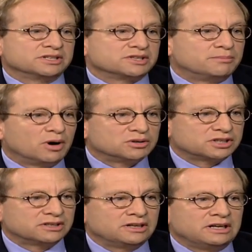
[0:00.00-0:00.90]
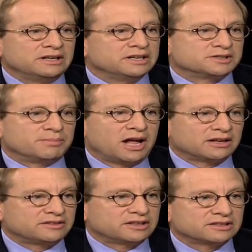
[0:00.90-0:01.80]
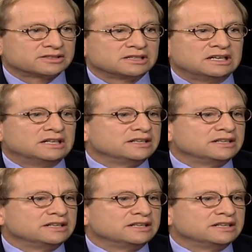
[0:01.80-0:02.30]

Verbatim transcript: Is it emotion? Is it politics?